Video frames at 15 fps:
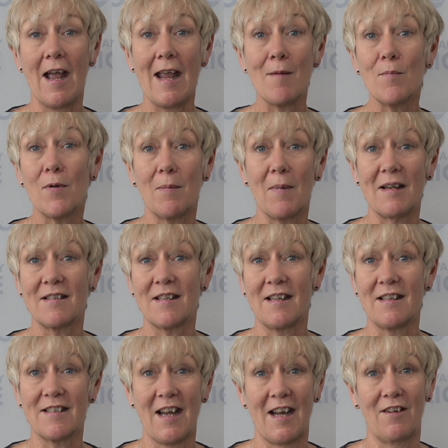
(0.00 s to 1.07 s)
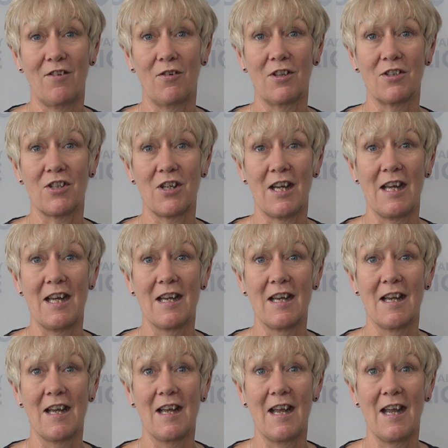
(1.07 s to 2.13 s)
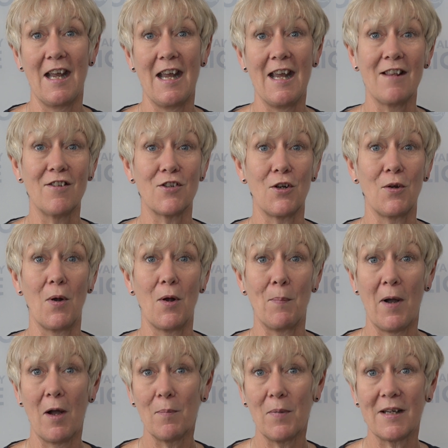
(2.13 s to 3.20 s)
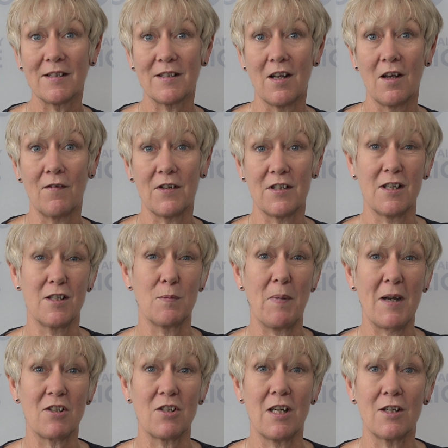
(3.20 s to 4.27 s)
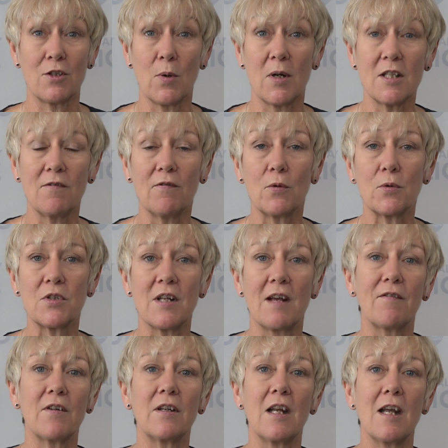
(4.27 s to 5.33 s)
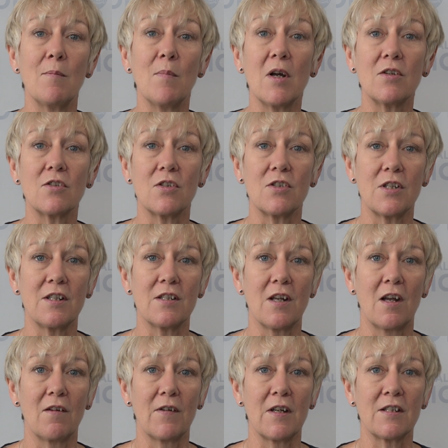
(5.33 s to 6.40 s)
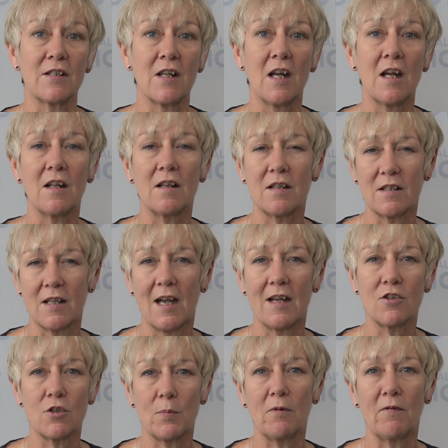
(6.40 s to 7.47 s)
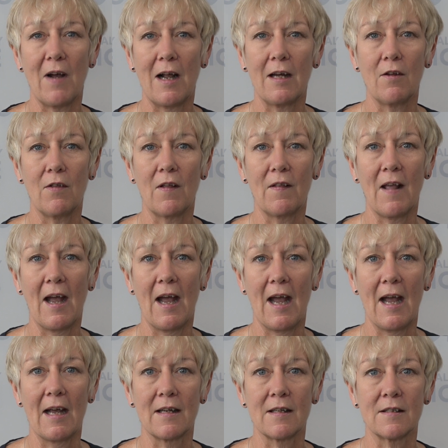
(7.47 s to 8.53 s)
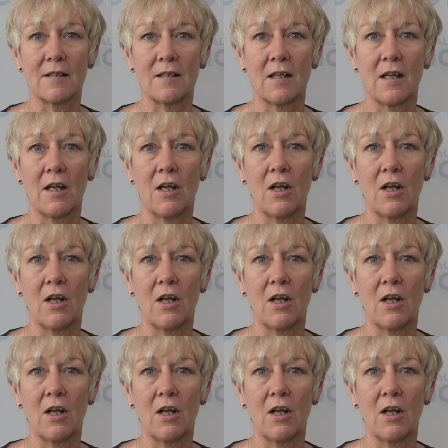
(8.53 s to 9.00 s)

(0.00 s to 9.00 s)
implementing technology into a public service, especially a 24/7 emergency service, the tangible value that that has.